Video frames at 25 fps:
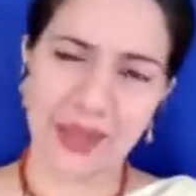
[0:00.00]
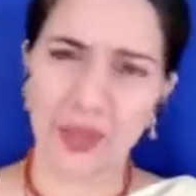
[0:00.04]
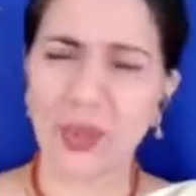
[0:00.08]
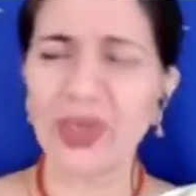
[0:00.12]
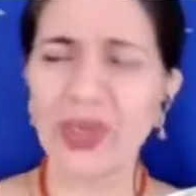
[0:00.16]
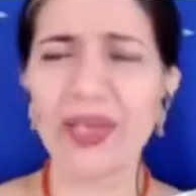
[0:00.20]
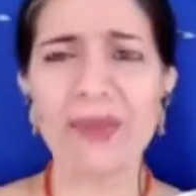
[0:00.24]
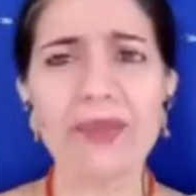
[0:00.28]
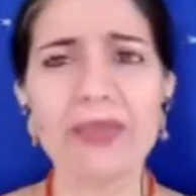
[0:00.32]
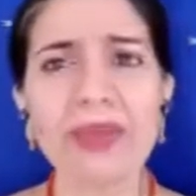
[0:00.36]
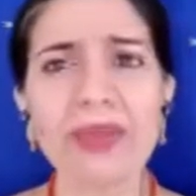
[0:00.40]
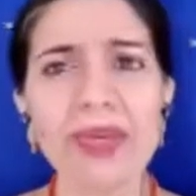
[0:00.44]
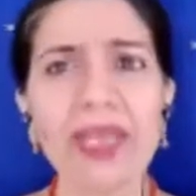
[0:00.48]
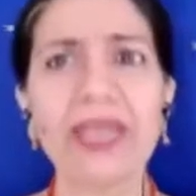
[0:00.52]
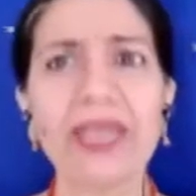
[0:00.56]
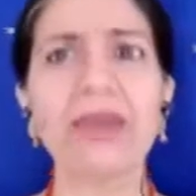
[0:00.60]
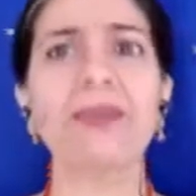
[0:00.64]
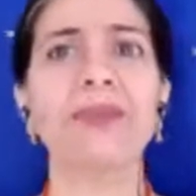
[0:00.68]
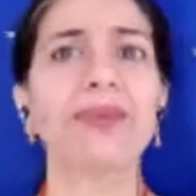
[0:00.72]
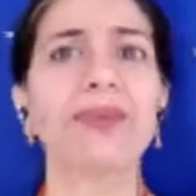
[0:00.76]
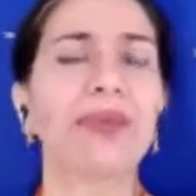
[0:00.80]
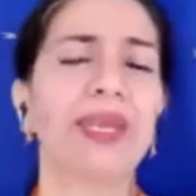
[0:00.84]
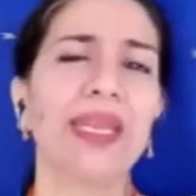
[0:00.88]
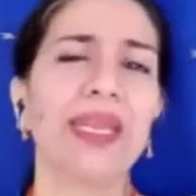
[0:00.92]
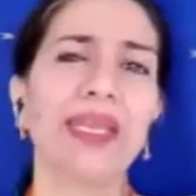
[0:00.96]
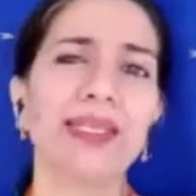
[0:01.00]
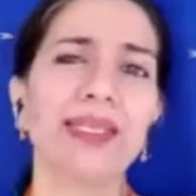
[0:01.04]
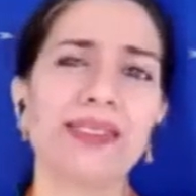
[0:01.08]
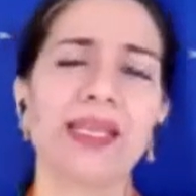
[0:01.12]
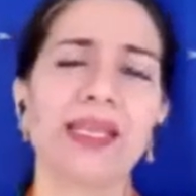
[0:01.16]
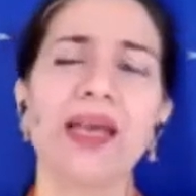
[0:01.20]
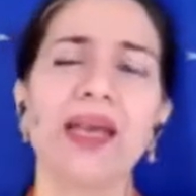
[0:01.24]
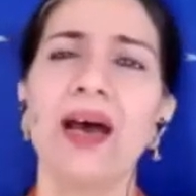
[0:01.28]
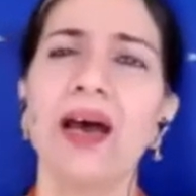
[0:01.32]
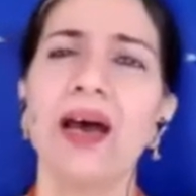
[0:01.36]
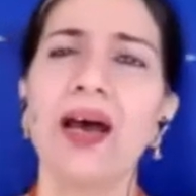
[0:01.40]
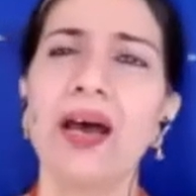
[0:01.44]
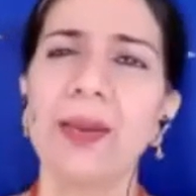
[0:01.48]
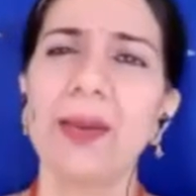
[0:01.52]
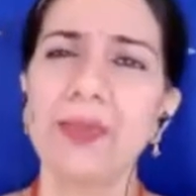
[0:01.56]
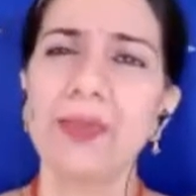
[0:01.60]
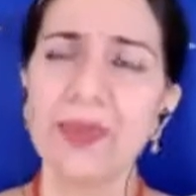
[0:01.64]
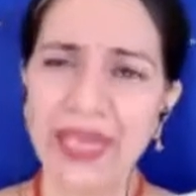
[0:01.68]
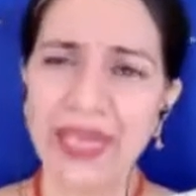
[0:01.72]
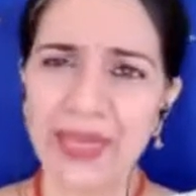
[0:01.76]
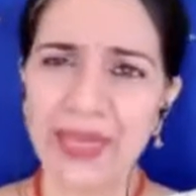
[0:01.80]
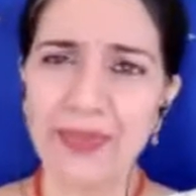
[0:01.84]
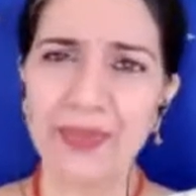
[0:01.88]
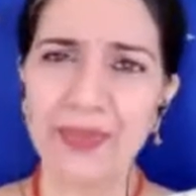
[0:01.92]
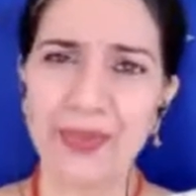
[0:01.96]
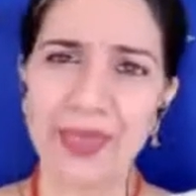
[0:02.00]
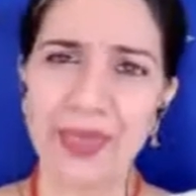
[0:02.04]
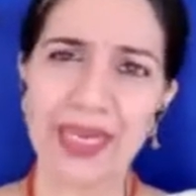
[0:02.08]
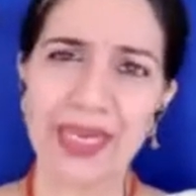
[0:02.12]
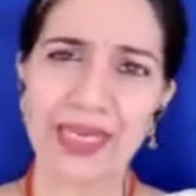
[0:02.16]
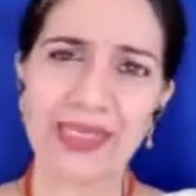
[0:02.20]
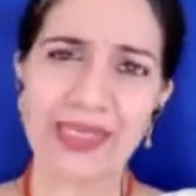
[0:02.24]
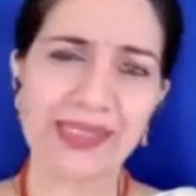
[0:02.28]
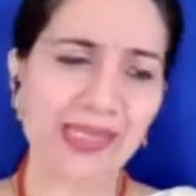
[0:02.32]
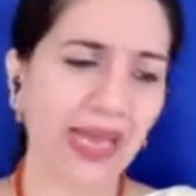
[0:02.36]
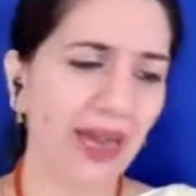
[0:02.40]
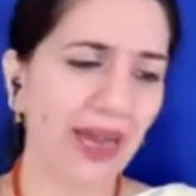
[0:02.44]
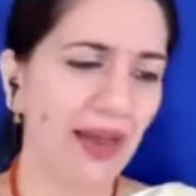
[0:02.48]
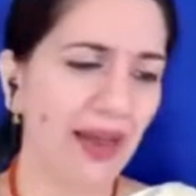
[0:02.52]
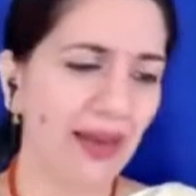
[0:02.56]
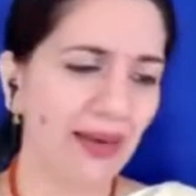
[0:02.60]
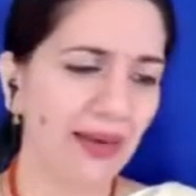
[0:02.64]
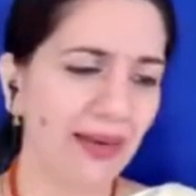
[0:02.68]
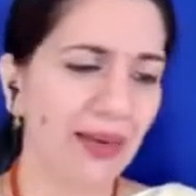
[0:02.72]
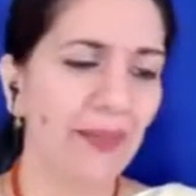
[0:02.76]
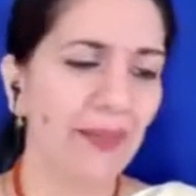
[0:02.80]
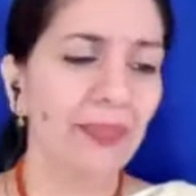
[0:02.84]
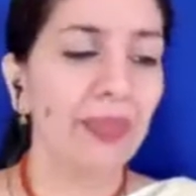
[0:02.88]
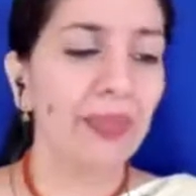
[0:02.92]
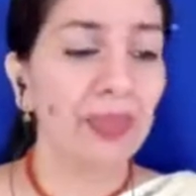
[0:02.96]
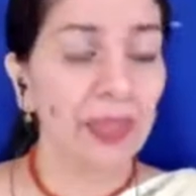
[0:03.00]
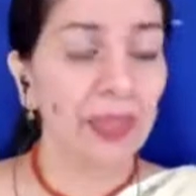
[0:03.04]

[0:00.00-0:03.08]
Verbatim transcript: Now, what are brain breaks? Brain breaks are